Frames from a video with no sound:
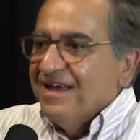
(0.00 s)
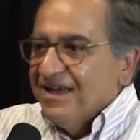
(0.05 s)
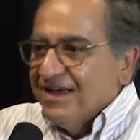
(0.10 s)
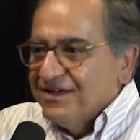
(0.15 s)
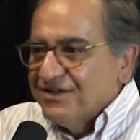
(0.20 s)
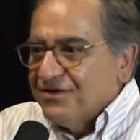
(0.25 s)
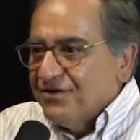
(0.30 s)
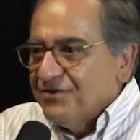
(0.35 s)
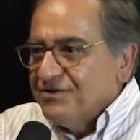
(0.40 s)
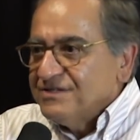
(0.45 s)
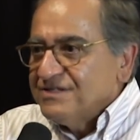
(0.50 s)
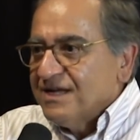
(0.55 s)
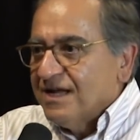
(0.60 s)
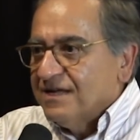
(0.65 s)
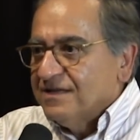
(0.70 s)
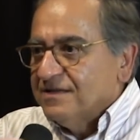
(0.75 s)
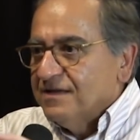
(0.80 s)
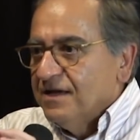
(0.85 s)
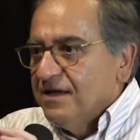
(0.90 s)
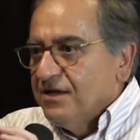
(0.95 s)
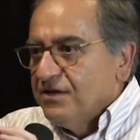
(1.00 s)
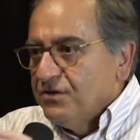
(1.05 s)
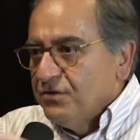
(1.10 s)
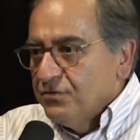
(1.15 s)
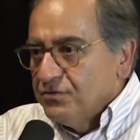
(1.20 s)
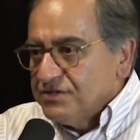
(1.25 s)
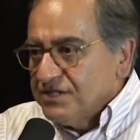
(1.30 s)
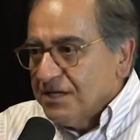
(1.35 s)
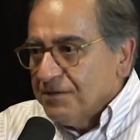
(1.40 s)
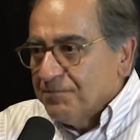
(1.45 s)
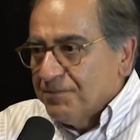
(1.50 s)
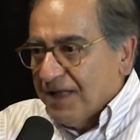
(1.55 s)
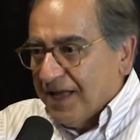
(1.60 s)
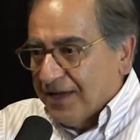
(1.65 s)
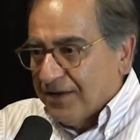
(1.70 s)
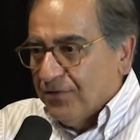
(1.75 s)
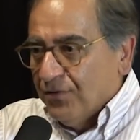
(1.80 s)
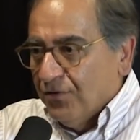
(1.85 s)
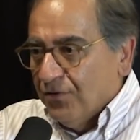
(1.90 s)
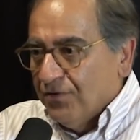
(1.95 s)
It turns out using
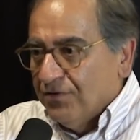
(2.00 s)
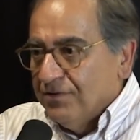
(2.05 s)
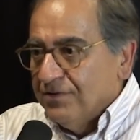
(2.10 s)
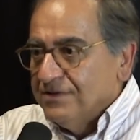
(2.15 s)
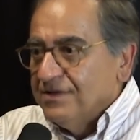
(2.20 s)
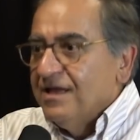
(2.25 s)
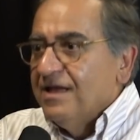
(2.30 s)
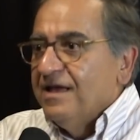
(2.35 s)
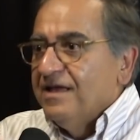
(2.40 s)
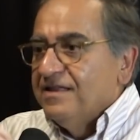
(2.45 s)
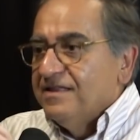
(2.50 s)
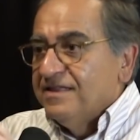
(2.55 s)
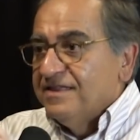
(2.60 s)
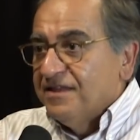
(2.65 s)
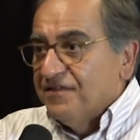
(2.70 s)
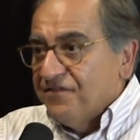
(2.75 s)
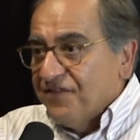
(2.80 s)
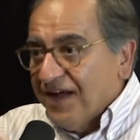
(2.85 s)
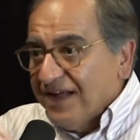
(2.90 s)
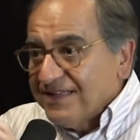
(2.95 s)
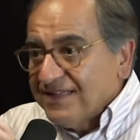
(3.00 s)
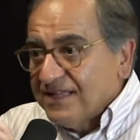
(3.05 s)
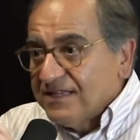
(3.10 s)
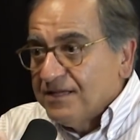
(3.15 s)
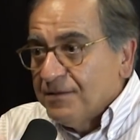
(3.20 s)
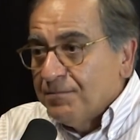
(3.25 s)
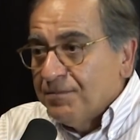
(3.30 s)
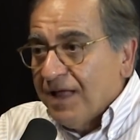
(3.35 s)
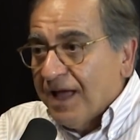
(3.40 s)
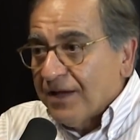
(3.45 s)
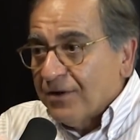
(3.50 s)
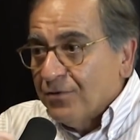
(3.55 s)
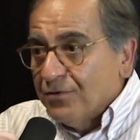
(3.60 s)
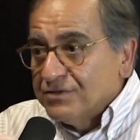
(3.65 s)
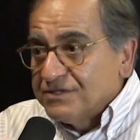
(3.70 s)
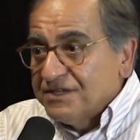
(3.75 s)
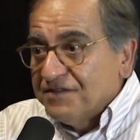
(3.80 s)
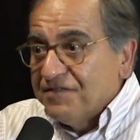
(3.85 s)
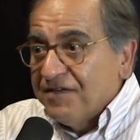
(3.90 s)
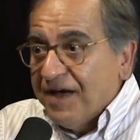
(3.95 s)
black hole, the fact that the black
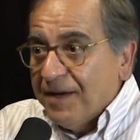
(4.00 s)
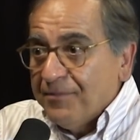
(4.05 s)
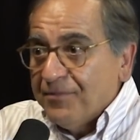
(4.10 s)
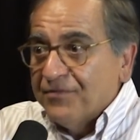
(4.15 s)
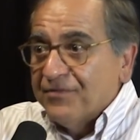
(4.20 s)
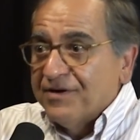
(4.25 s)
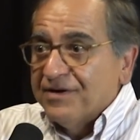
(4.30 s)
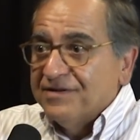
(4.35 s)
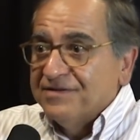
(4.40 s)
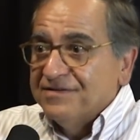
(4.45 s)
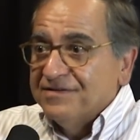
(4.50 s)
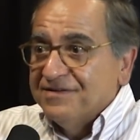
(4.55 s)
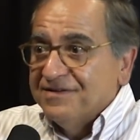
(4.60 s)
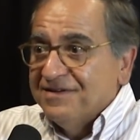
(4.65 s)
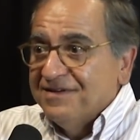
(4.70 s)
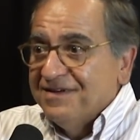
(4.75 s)
holes evaporate,